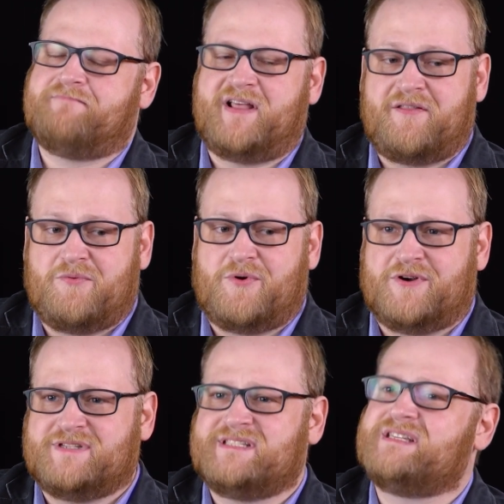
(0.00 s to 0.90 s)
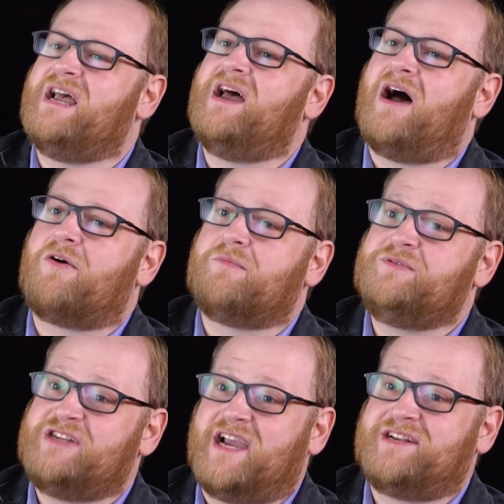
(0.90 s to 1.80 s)
In other words, our
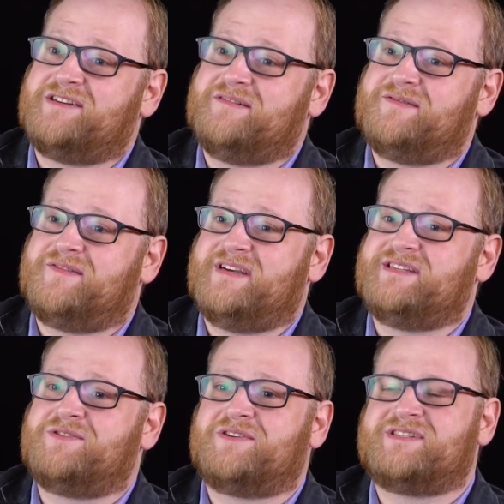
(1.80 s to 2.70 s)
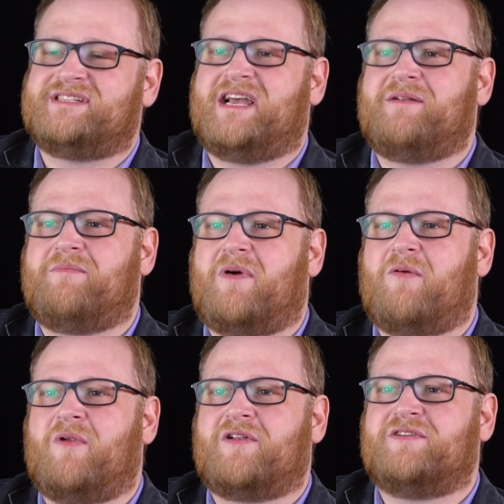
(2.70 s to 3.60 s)
objective is to understand
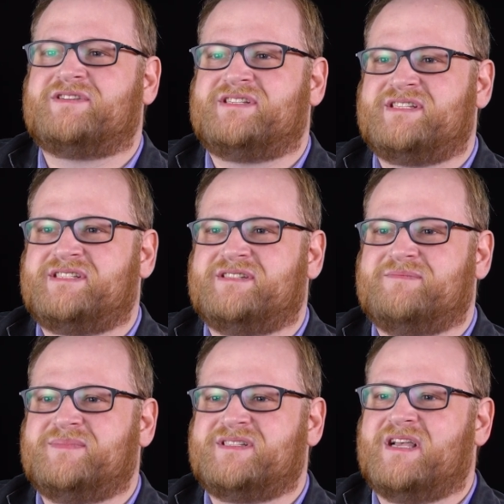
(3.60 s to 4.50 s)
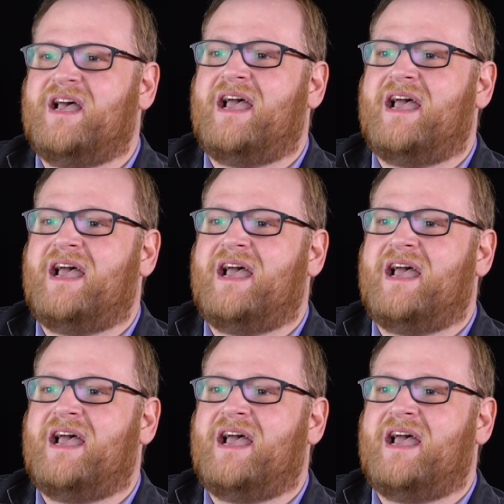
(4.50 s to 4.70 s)
biomolecular systems